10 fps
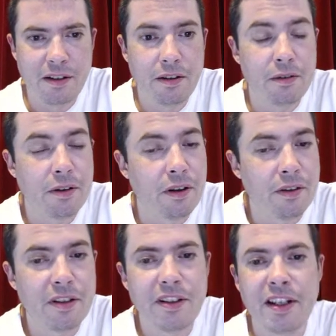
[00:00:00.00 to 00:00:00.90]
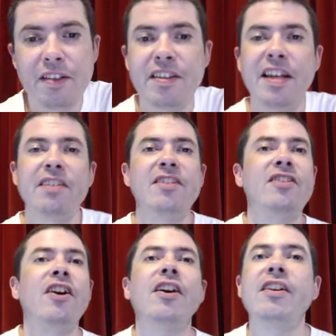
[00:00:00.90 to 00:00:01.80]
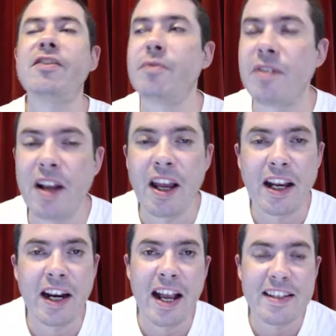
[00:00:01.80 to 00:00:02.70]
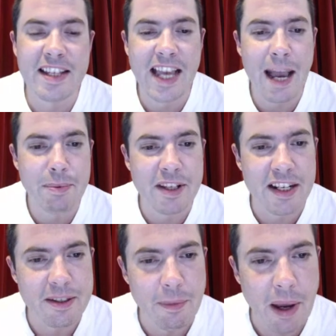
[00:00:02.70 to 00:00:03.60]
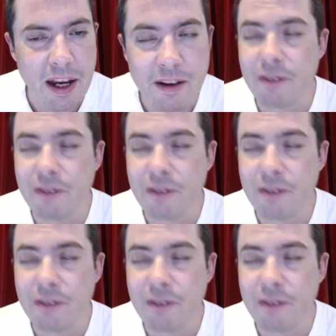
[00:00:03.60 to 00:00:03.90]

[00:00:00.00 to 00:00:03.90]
Oh God, now this has turned into an anti-capitalist debate.